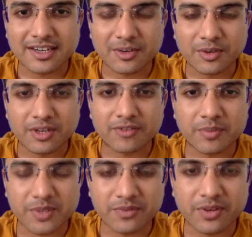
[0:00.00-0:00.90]
to hear
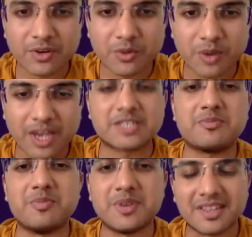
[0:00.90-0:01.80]
from someone who
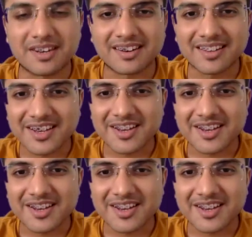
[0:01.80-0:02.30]
has been